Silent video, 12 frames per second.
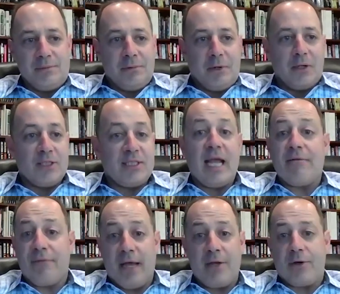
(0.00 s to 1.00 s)
on
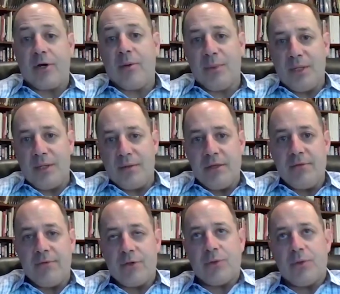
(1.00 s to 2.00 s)
staff at your company
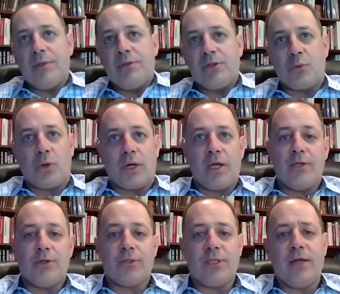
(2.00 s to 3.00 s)
individually, just working on
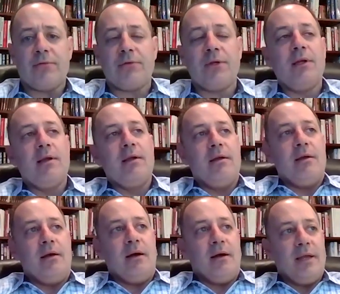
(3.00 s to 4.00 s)
your stuff.
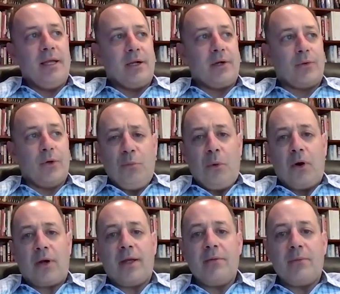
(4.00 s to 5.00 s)
In a growth
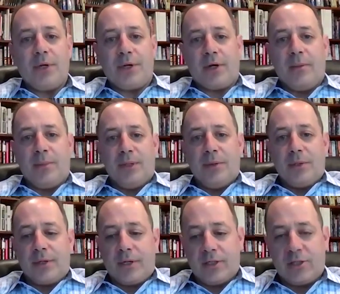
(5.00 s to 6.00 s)
market where
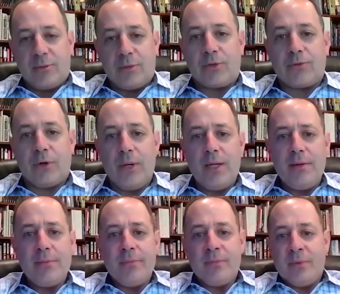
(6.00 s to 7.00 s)
your customers are growing,
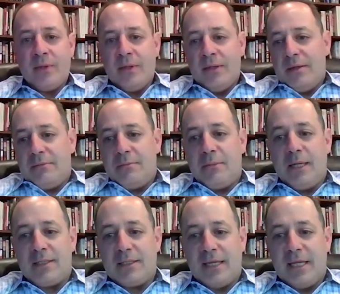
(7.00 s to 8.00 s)

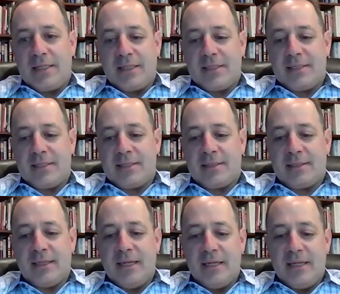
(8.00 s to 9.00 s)
it's
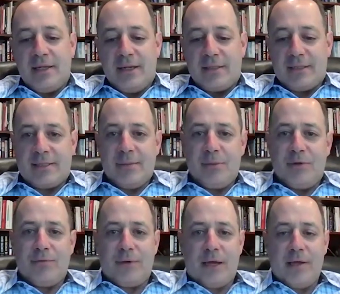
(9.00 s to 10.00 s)
a
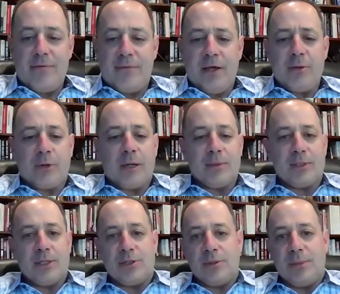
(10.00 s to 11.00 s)
similar value
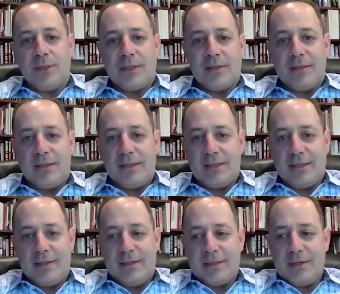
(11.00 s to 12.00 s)
proposition, but
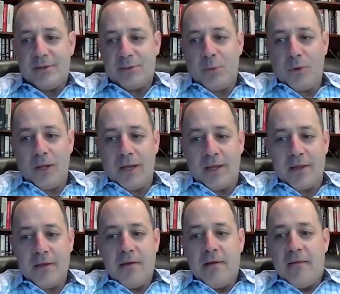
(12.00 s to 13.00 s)
it goes more like,
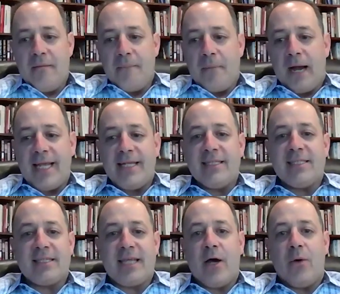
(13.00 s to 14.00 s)
I can
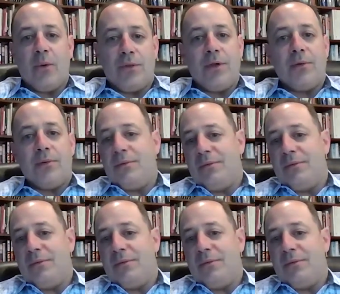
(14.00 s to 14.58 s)
scale with you.